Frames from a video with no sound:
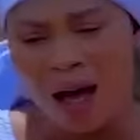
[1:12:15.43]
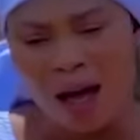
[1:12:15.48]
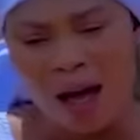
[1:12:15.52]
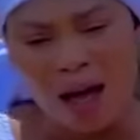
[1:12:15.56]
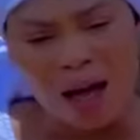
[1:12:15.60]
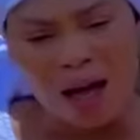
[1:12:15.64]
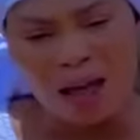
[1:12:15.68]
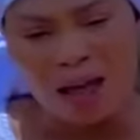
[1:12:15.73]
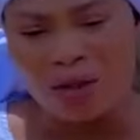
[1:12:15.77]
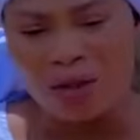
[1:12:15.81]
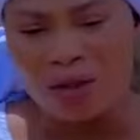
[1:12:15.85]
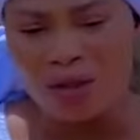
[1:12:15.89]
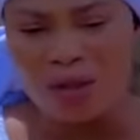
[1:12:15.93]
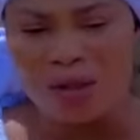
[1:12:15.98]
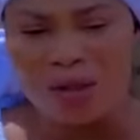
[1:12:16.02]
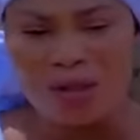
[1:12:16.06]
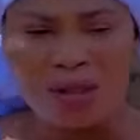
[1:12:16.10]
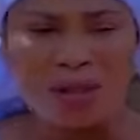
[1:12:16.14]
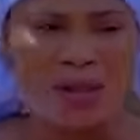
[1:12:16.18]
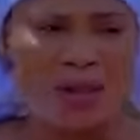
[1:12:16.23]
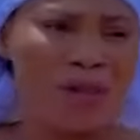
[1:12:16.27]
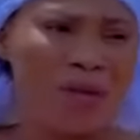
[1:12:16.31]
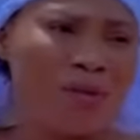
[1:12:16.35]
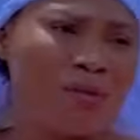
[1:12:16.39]
I
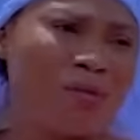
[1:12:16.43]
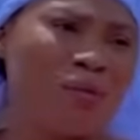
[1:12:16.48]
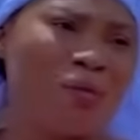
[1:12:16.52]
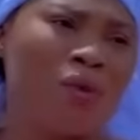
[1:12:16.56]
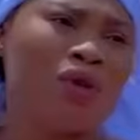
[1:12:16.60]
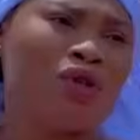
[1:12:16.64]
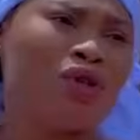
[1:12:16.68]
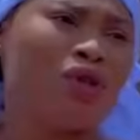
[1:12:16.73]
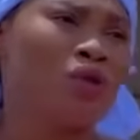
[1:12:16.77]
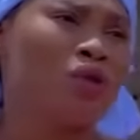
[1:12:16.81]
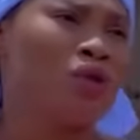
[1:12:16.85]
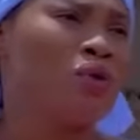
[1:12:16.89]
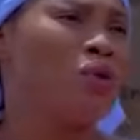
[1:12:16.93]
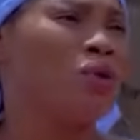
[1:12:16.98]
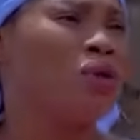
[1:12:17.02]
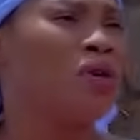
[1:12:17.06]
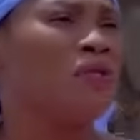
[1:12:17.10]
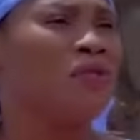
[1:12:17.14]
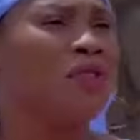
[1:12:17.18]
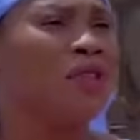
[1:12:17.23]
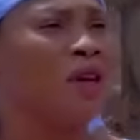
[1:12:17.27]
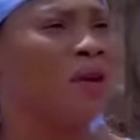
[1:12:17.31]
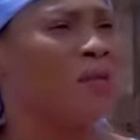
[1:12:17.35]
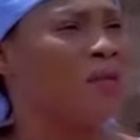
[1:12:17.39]
just want to know
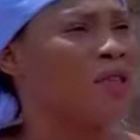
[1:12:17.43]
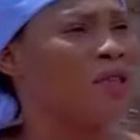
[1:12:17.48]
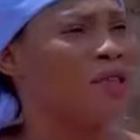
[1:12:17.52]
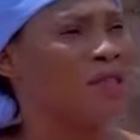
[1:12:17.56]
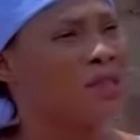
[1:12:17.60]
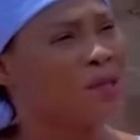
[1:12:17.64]
if there is